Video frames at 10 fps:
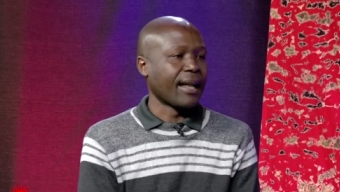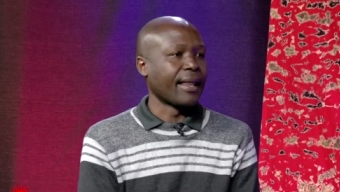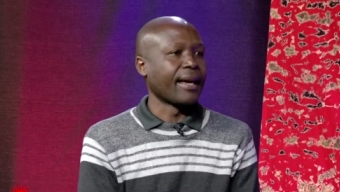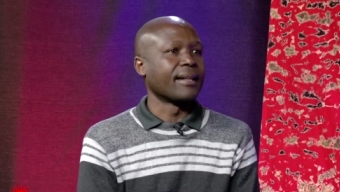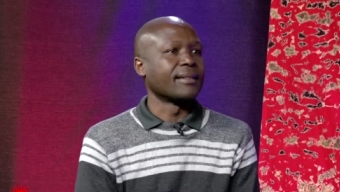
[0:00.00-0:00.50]

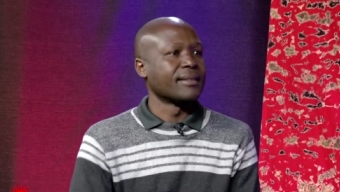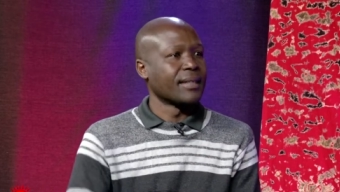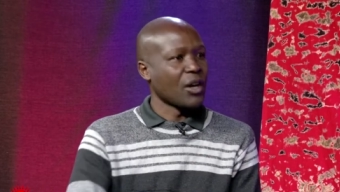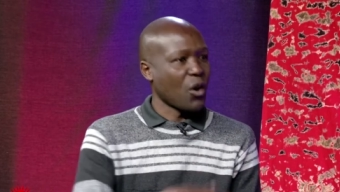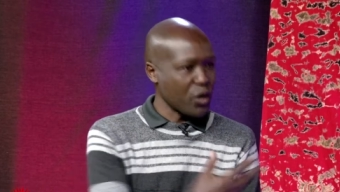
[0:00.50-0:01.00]
And then
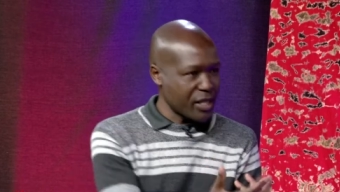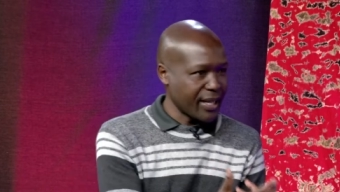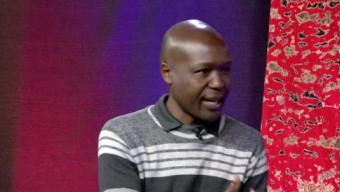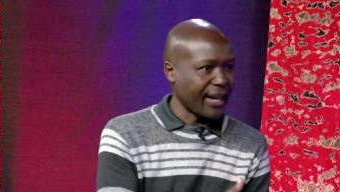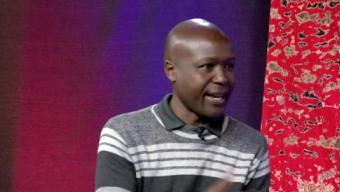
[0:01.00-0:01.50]

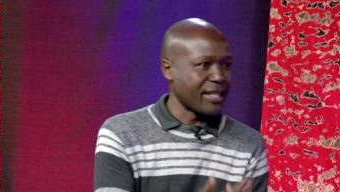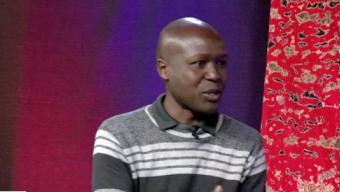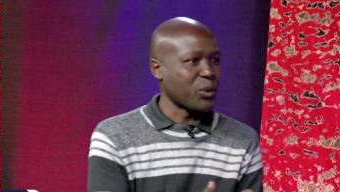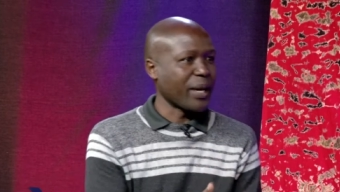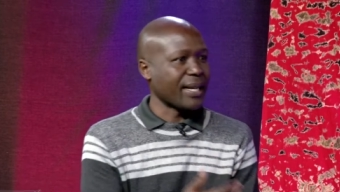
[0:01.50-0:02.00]
coaching
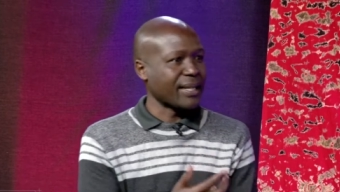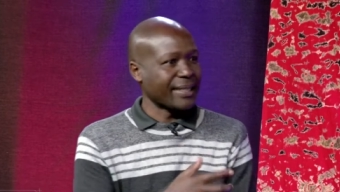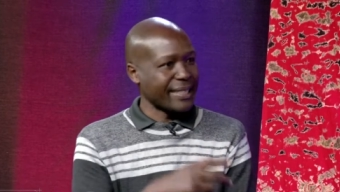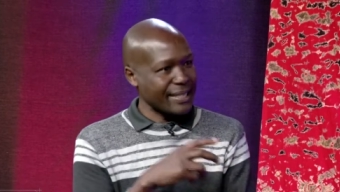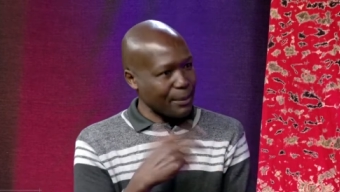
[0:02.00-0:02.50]
is where
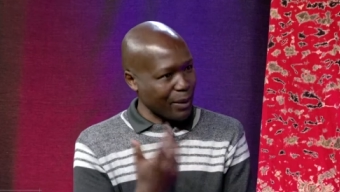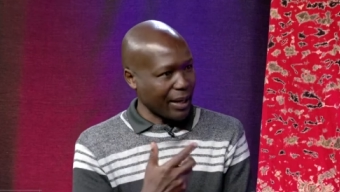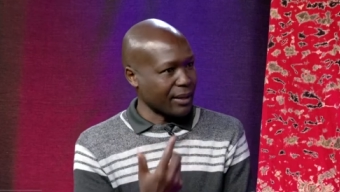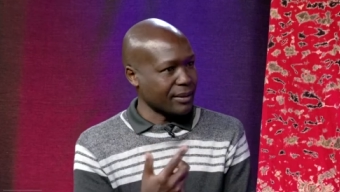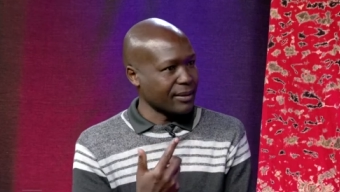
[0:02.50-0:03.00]
there's
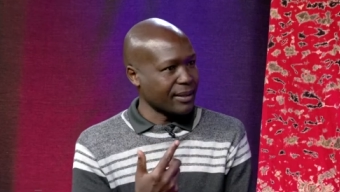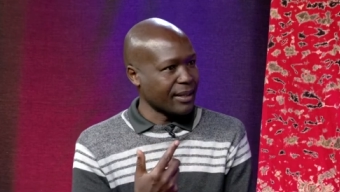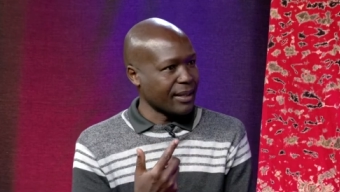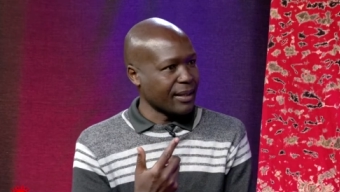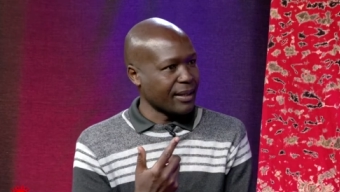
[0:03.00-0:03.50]
someone,
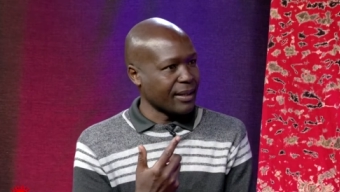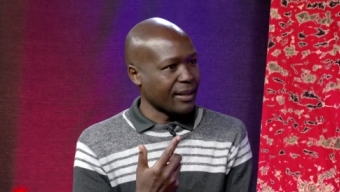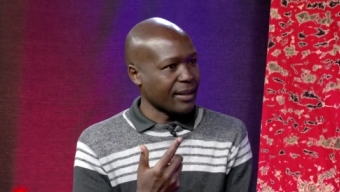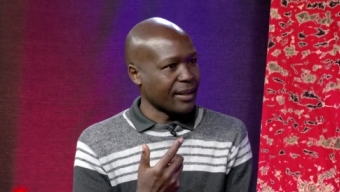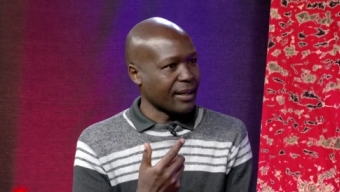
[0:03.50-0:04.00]

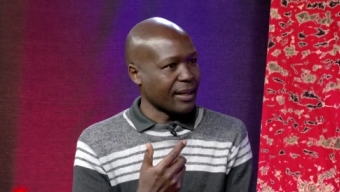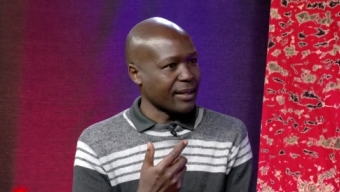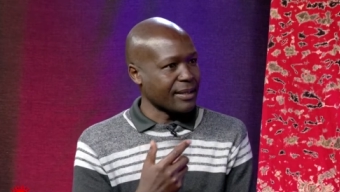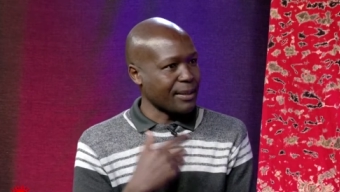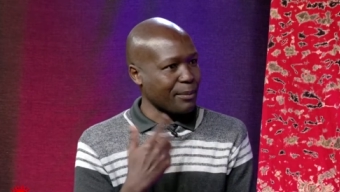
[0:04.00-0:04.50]

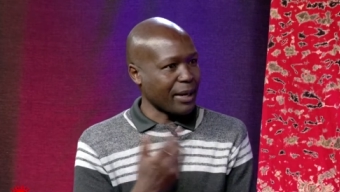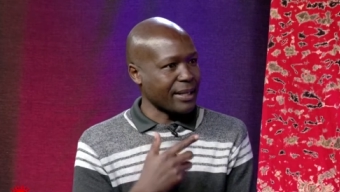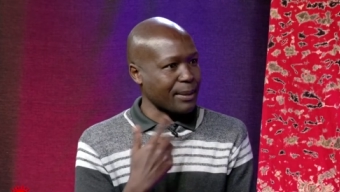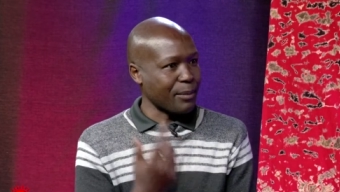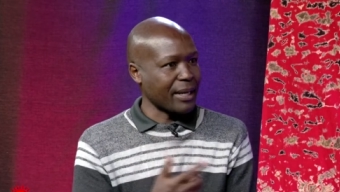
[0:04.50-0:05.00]
mm-hmm.
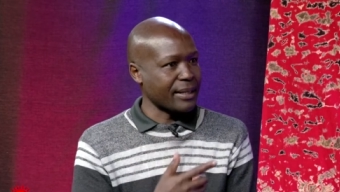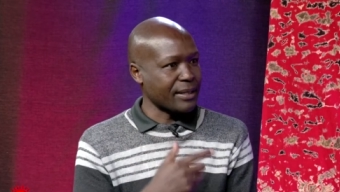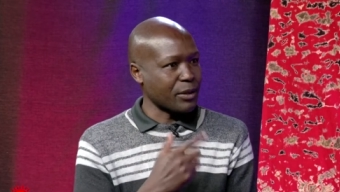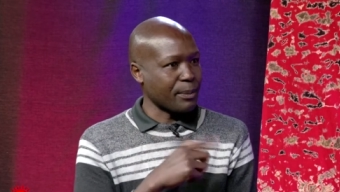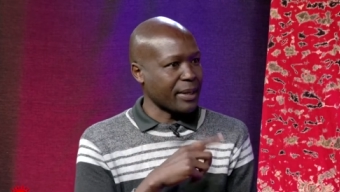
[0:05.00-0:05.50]
someone, someone,
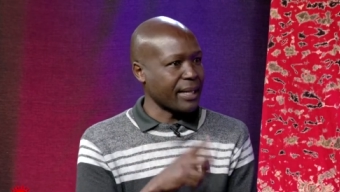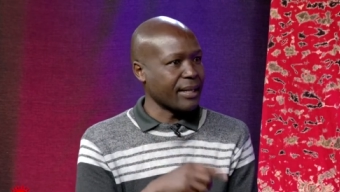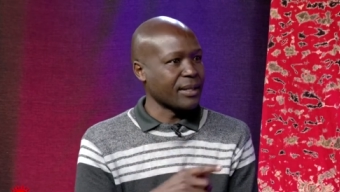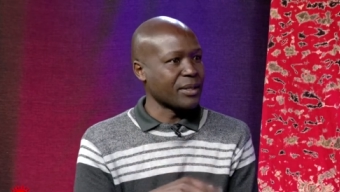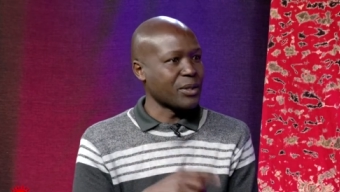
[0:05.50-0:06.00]

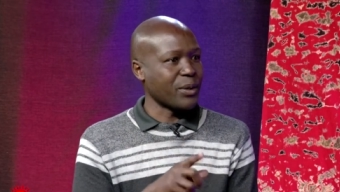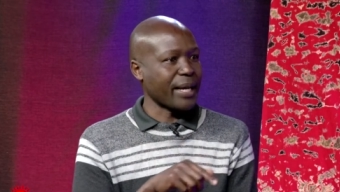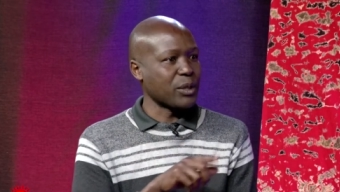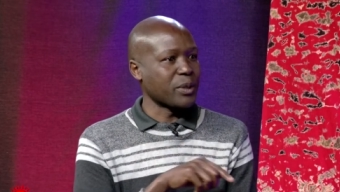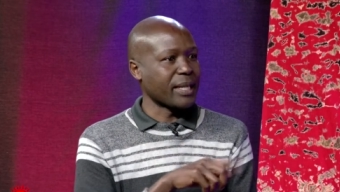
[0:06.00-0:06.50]
somebody
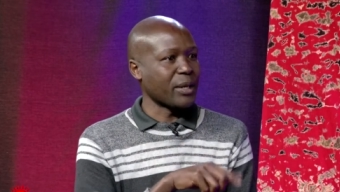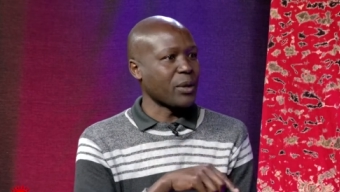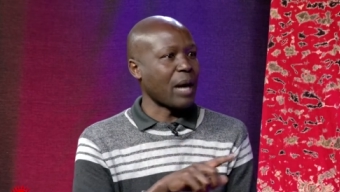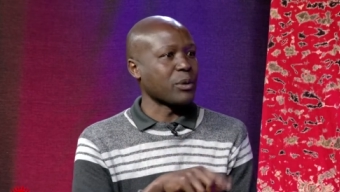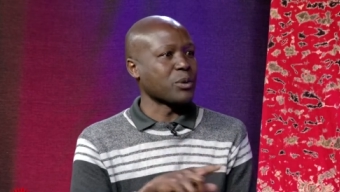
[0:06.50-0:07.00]
trying to tell
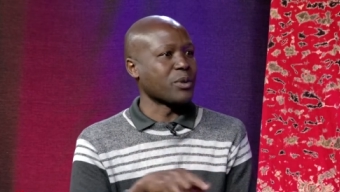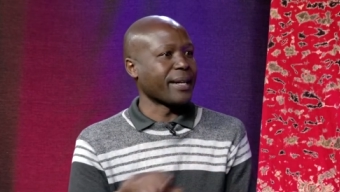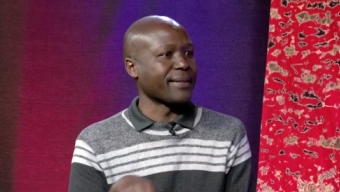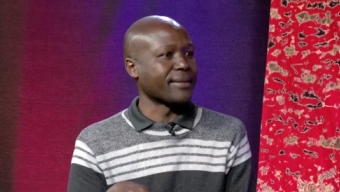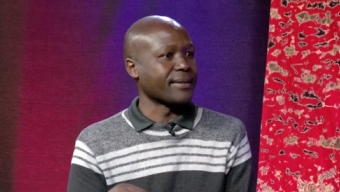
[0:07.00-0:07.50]
you how to
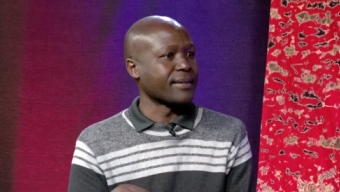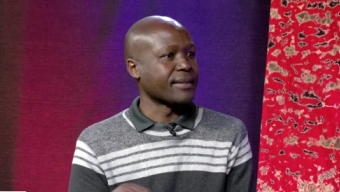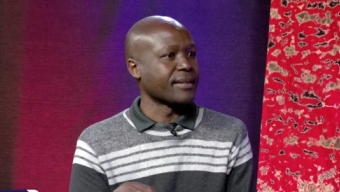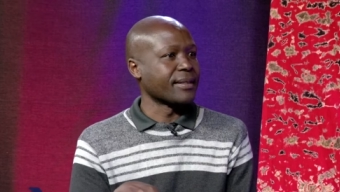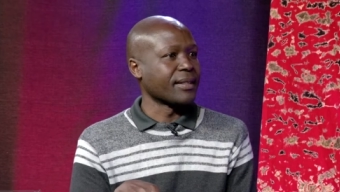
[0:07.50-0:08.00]
drive.
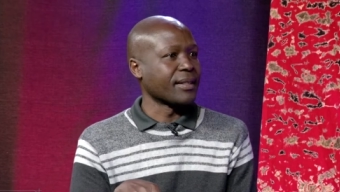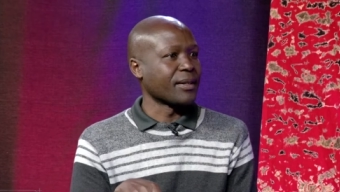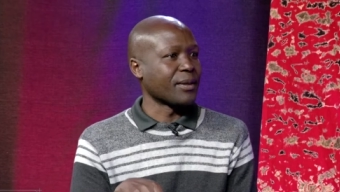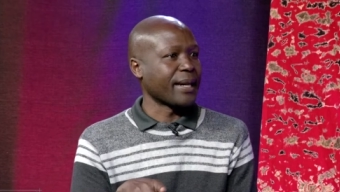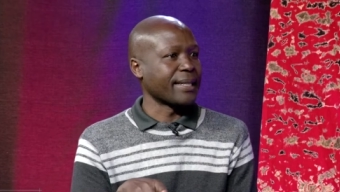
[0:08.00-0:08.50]

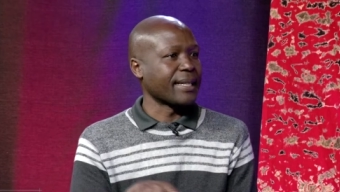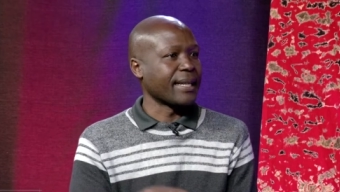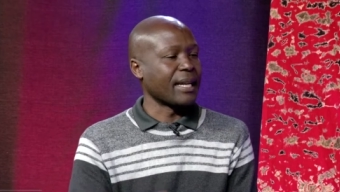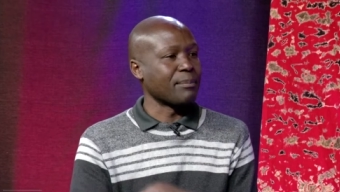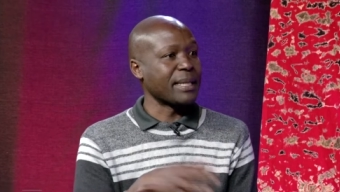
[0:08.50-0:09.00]
All right.
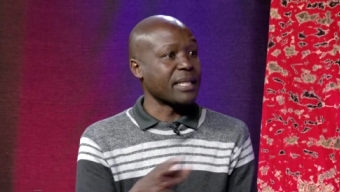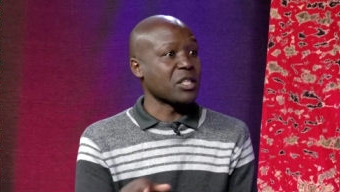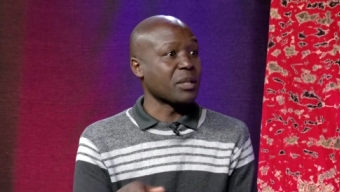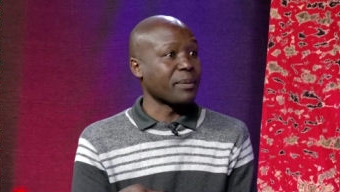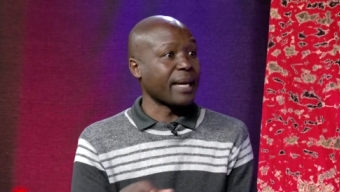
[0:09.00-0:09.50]
Then
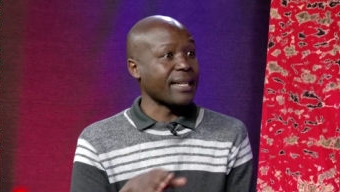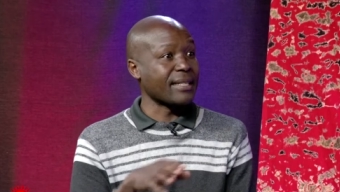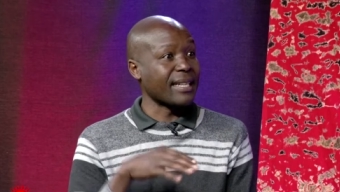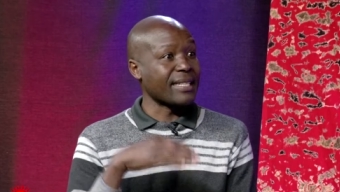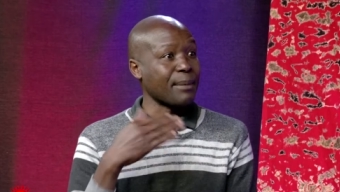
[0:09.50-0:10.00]
mentorship
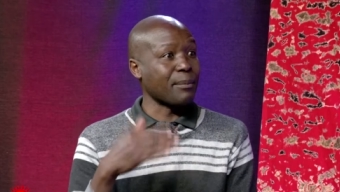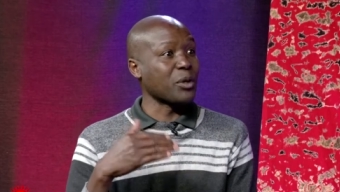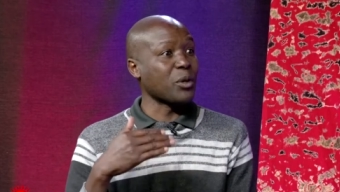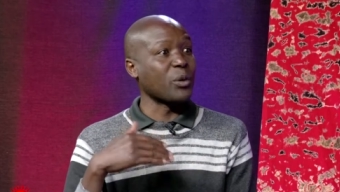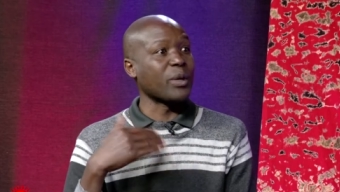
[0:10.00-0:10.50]
is there's
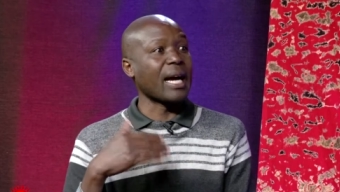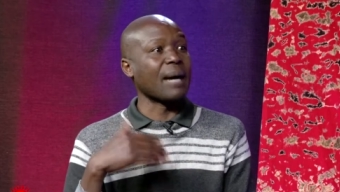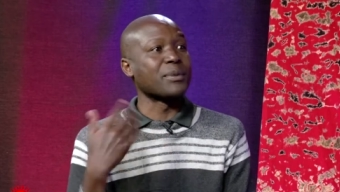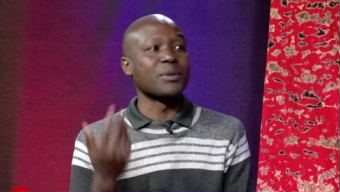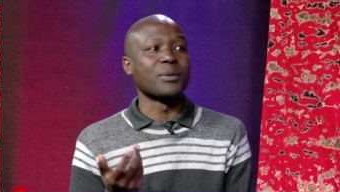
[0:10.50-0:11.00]
somebody you're looking
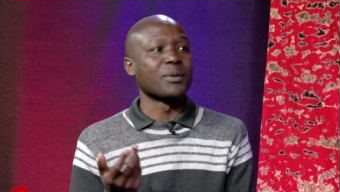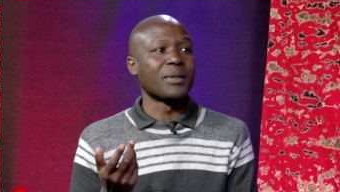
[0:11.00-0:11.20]
up to.